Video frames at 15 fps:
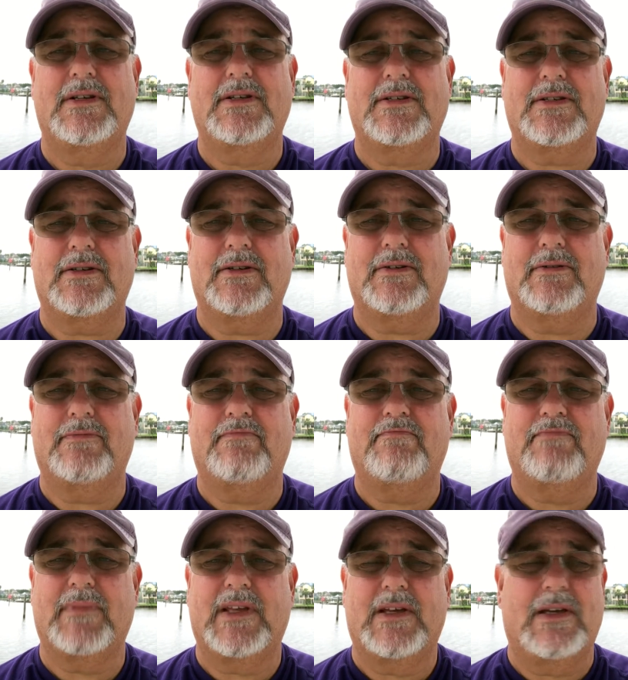So
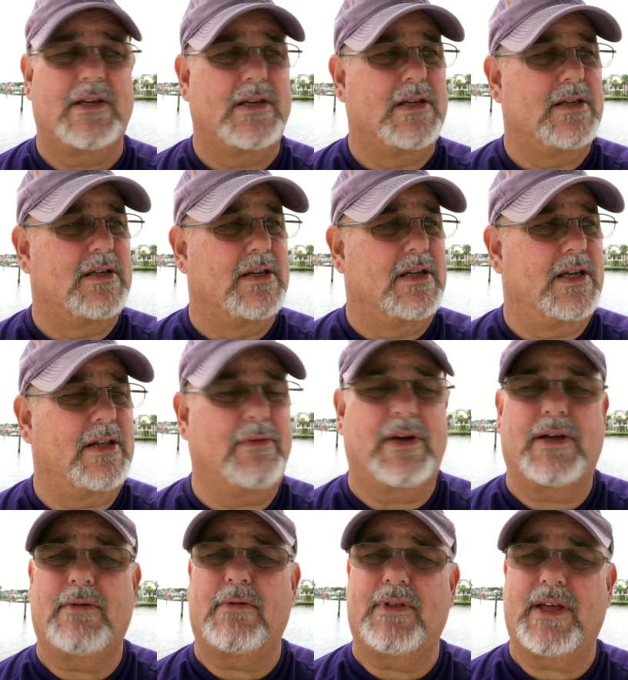
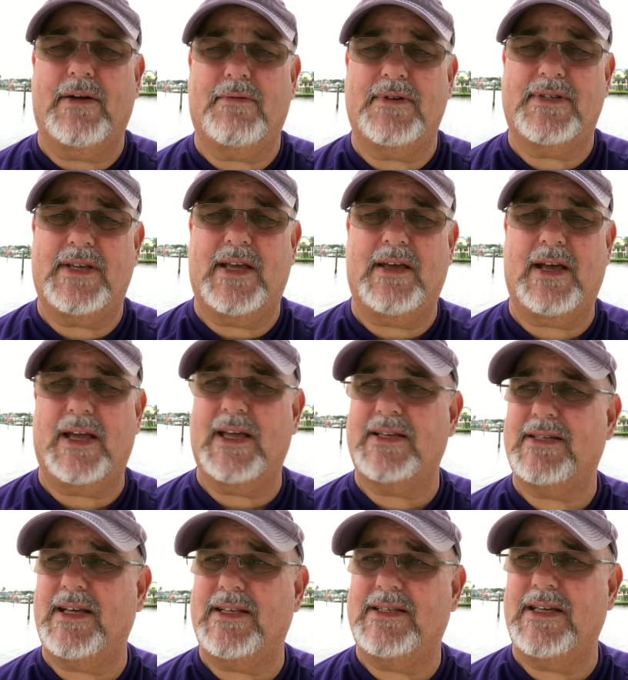anyway, well, I
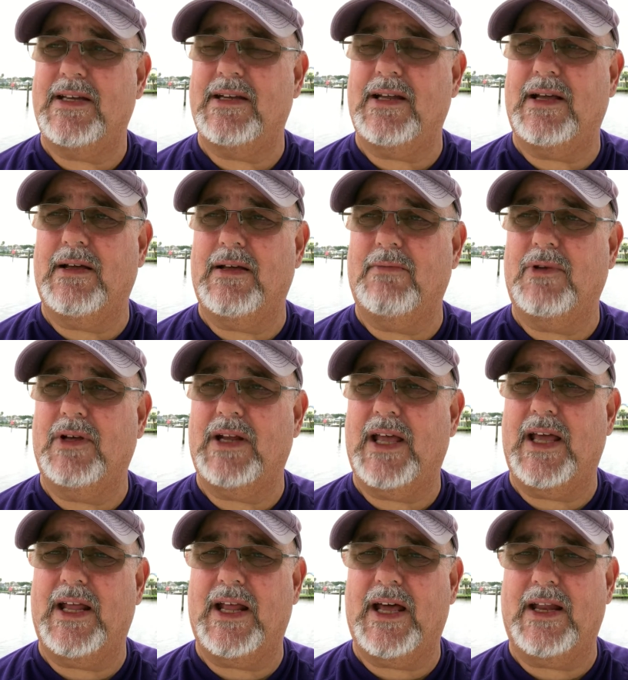guess that's it. I'm gonna
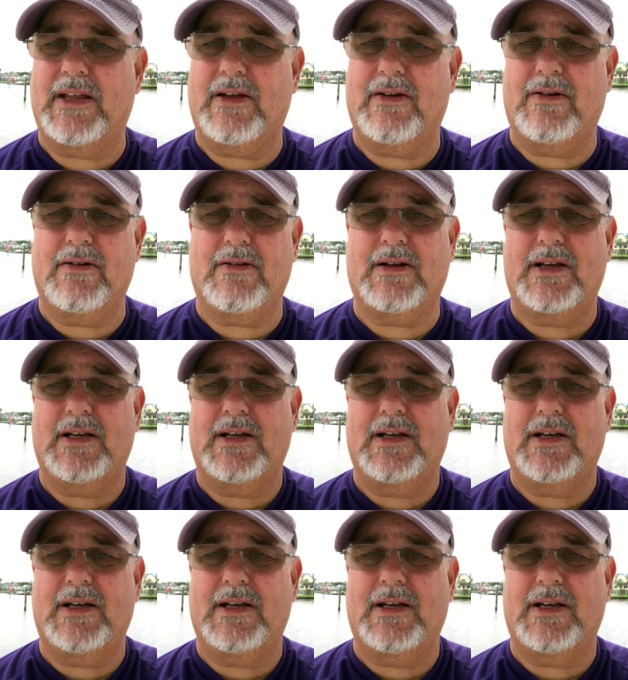head out of here.